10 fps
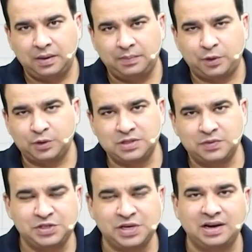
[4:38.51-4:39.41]
processus
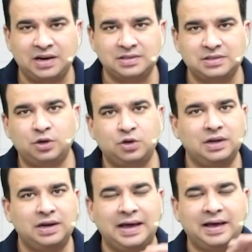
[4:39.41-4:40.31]
vaginalis, you know, the
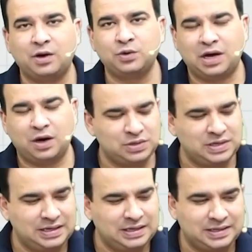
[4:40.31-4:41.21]
layer
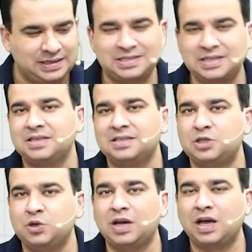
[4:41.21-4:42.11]
outside the testis is
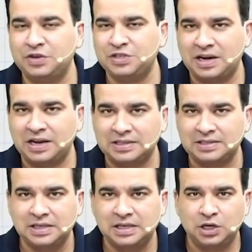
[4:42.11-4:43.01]
tunica vaginalis.